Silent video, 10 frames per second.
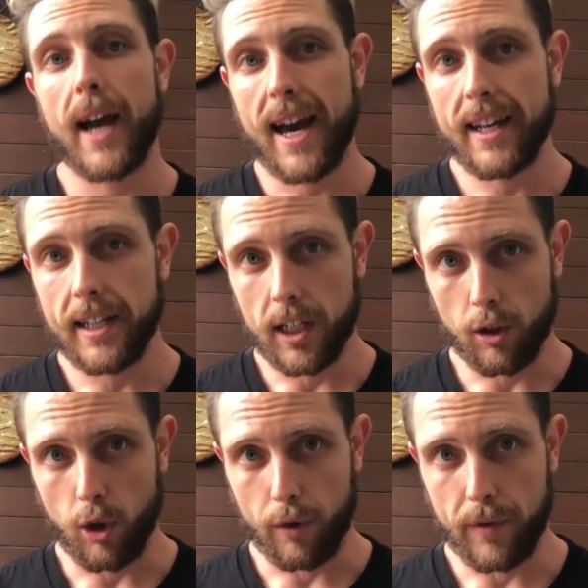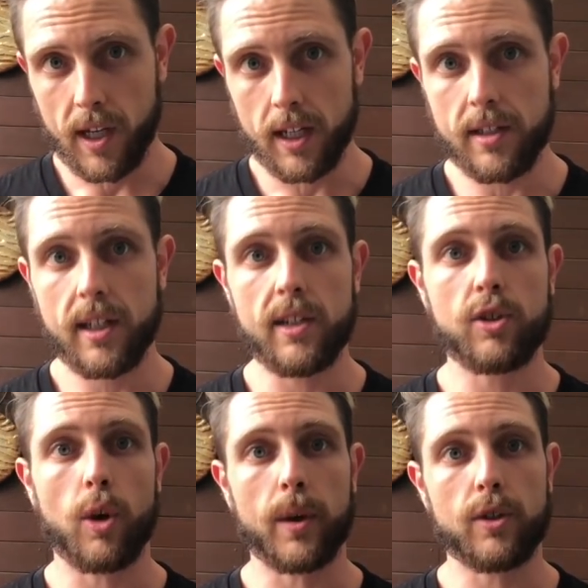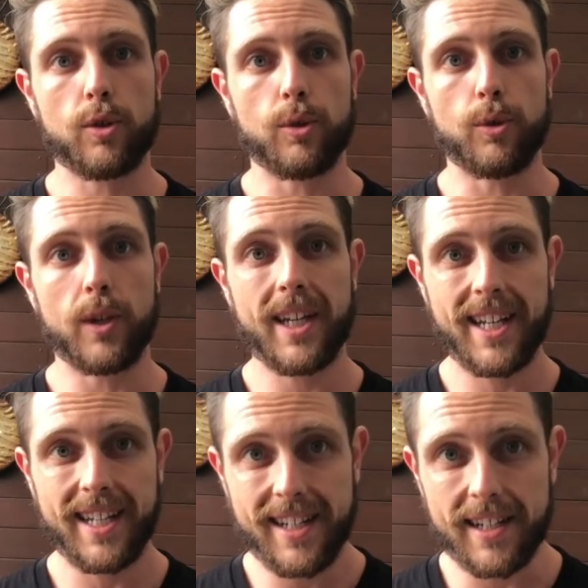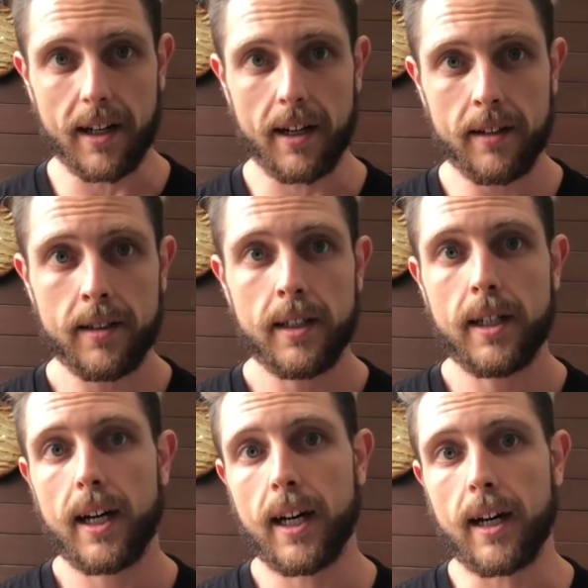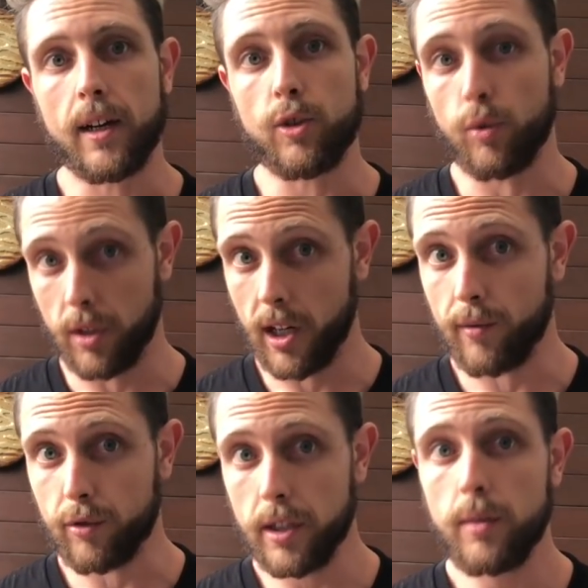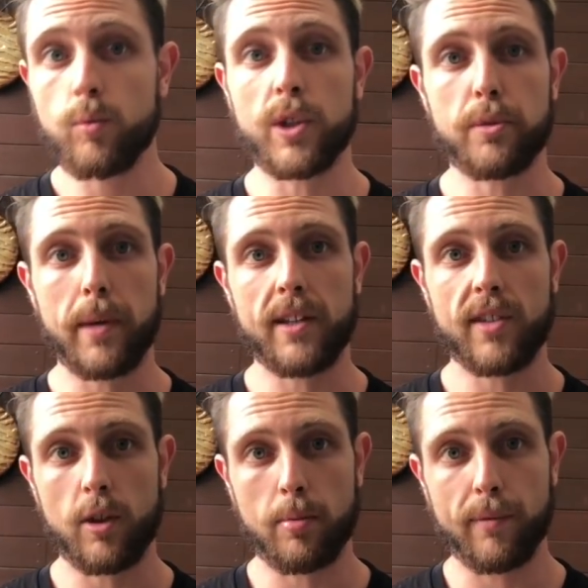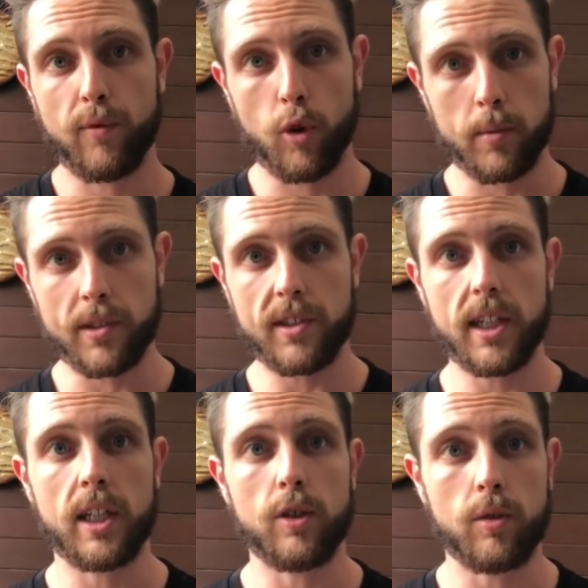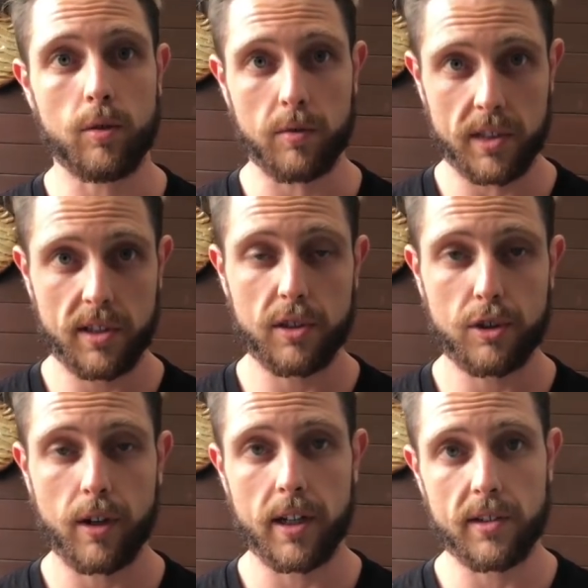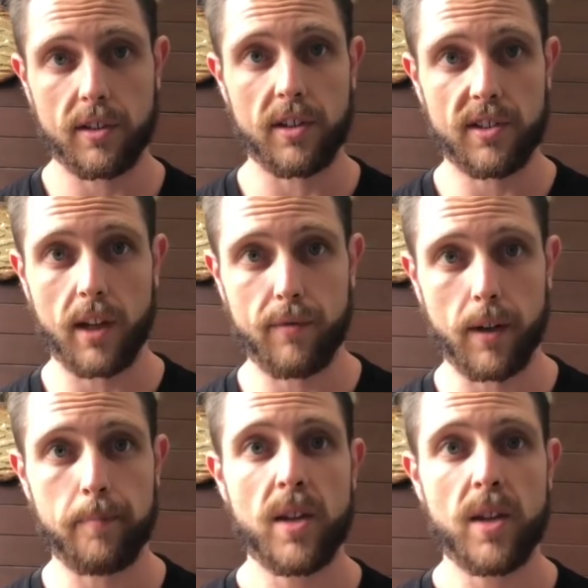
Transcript: adding in a lot of HIIT is going to hinder your recovery, which means that your performance in your resistance training is going to suffer.